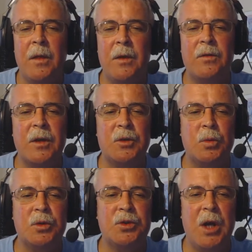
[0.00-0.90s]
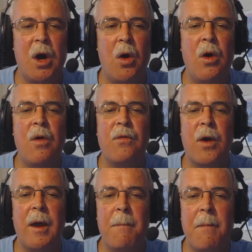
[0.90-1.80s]
these things will sell
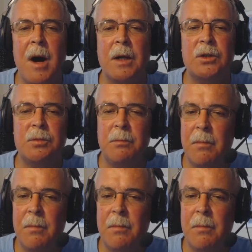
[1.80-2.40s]
for a much,